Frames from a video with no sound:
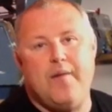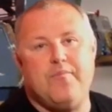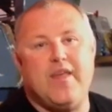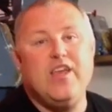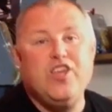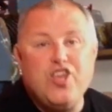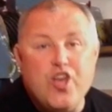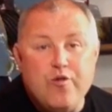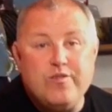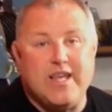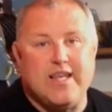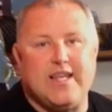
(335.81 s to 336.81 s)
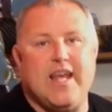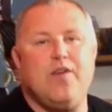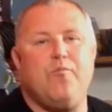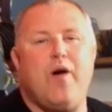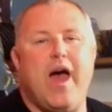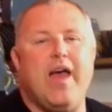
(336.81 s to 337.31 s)
they use it in a
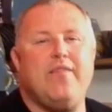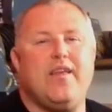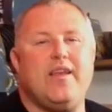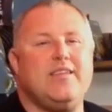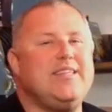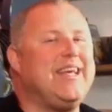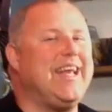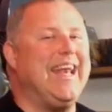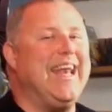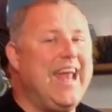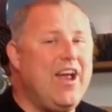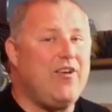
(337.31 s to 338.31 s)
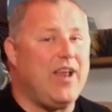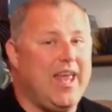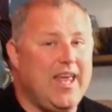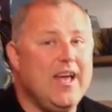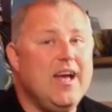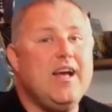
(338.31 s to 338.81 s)
way that is
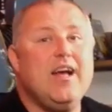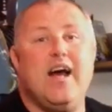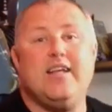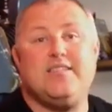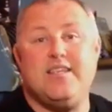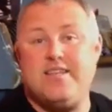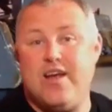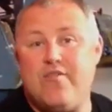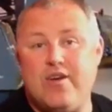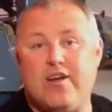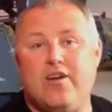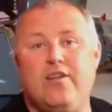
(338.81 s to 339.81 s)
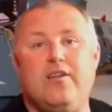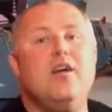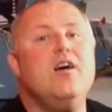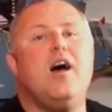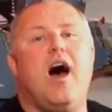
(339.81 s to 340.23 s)
clearly a satirical,